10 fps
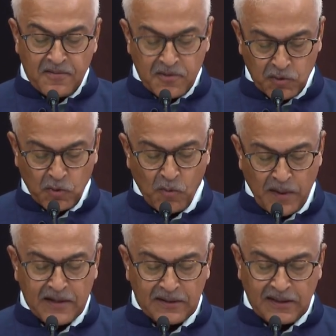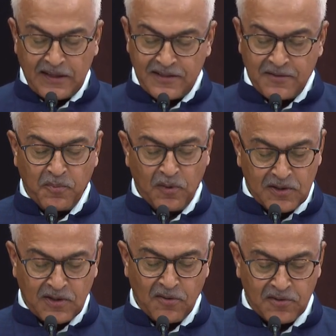so many things,
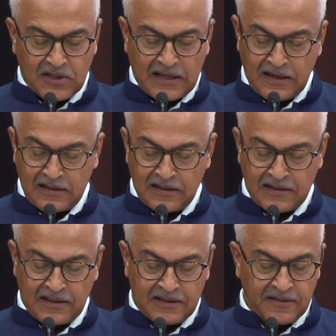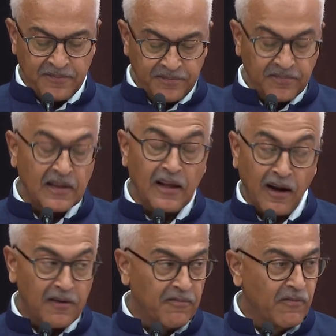police housing and other things. There
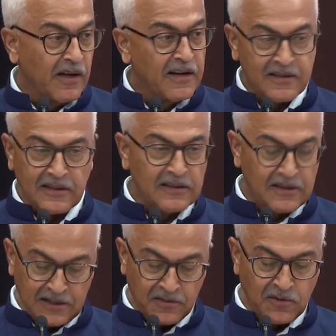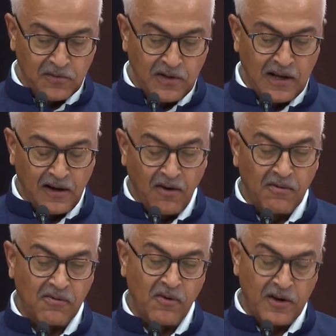are various other things which we are now
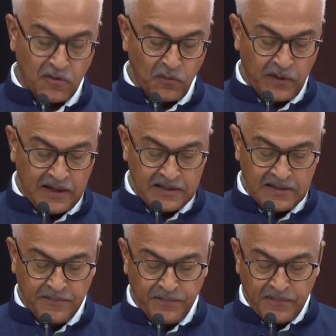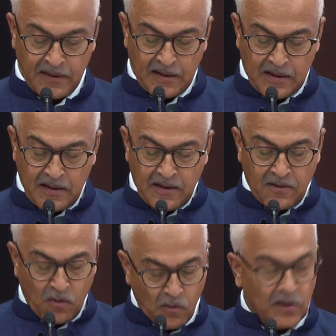going to face.
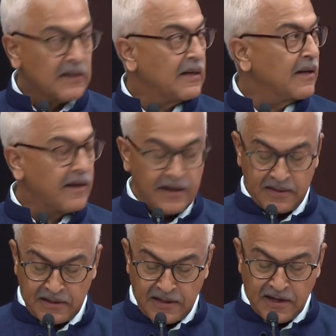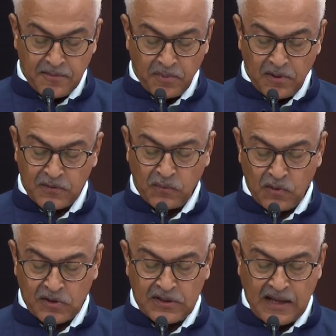Over the decades, Indian police
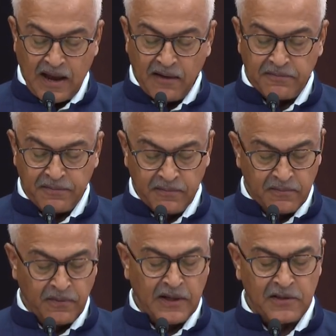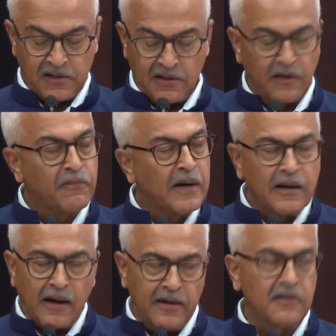forces have faced
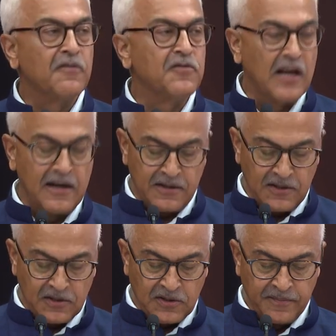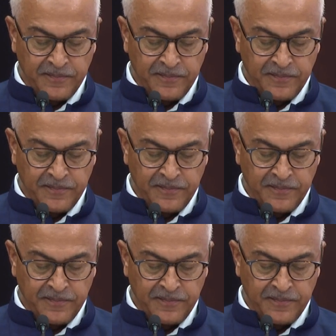different kinds of challenges